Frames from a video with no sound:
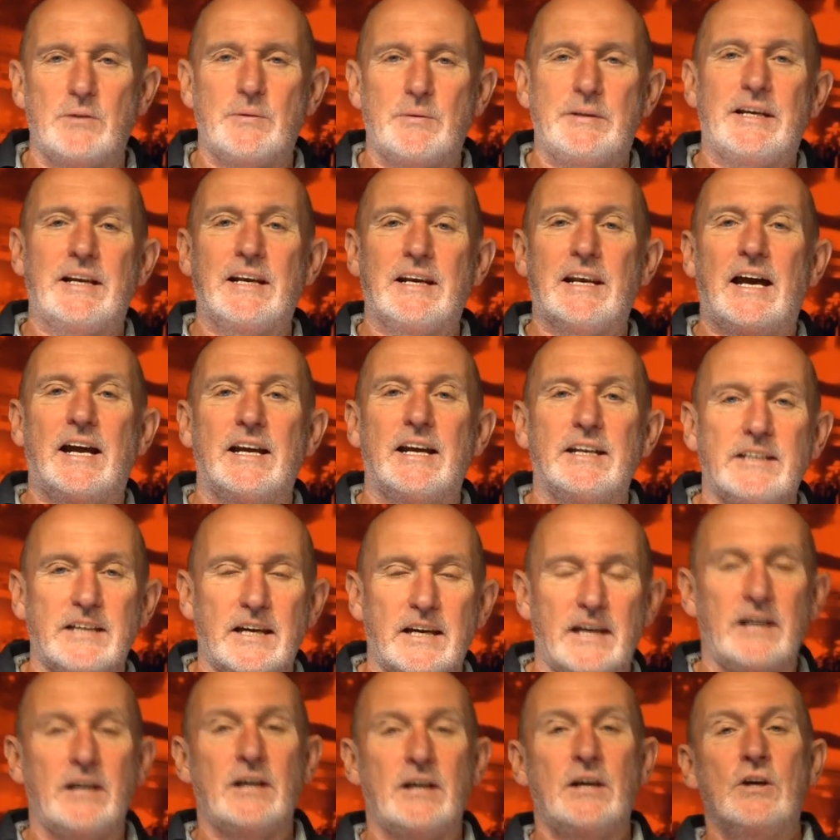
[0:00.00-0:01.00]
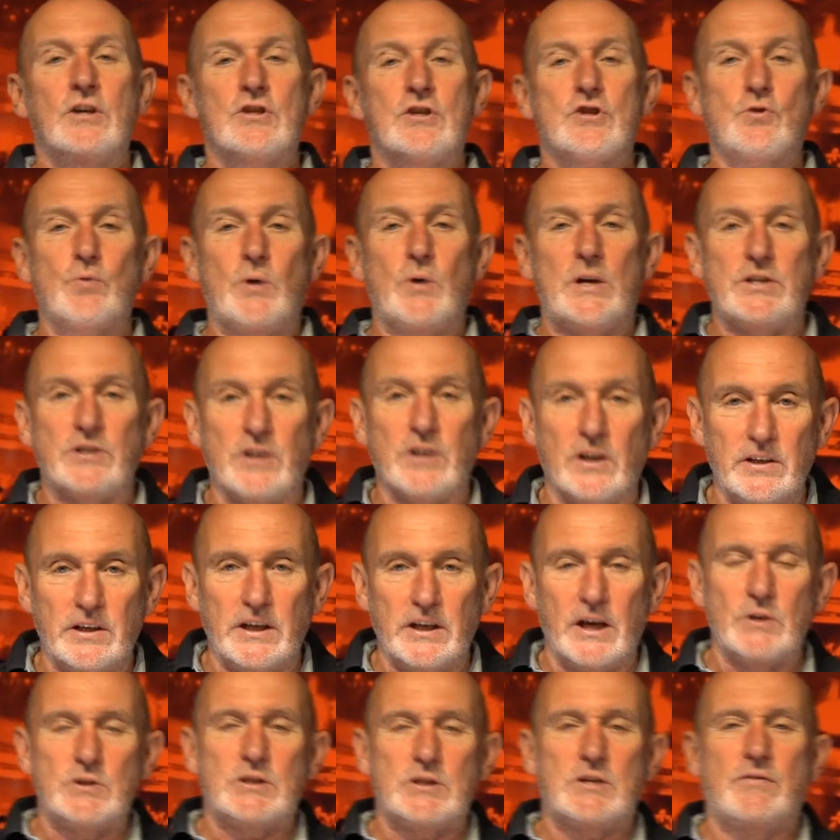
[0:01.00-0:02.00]
Will you like it? Switch on
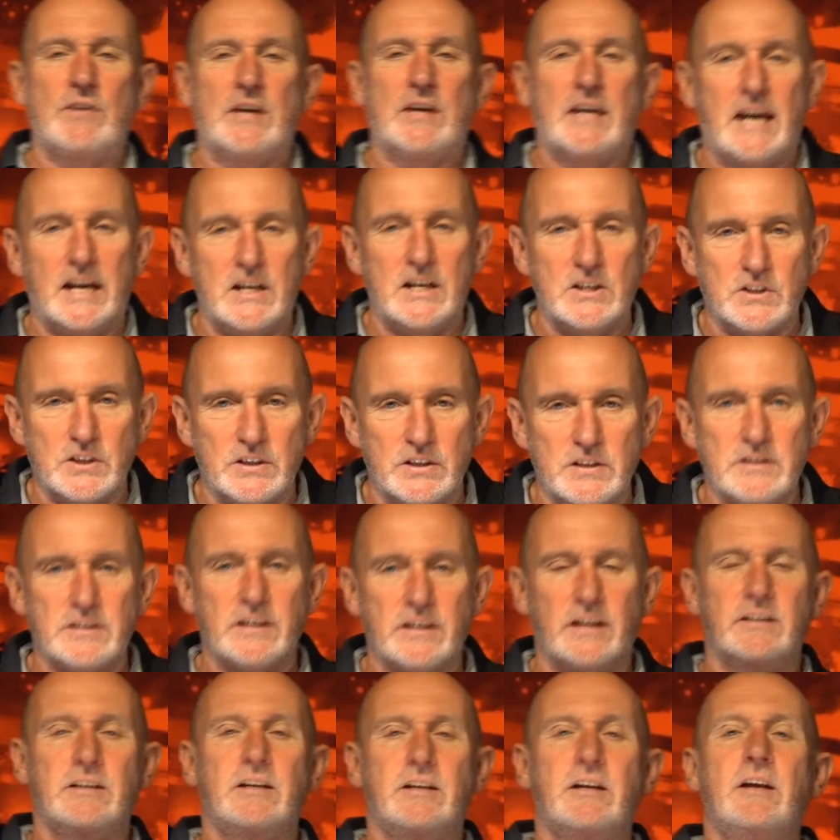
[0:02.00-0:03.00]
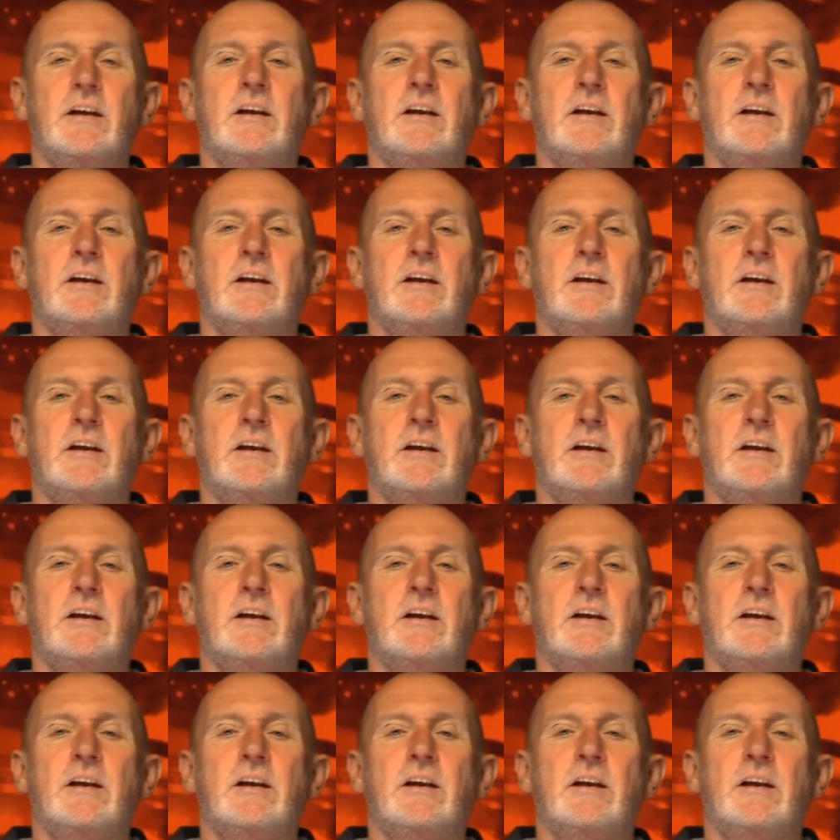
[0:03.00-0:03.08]
notifications, and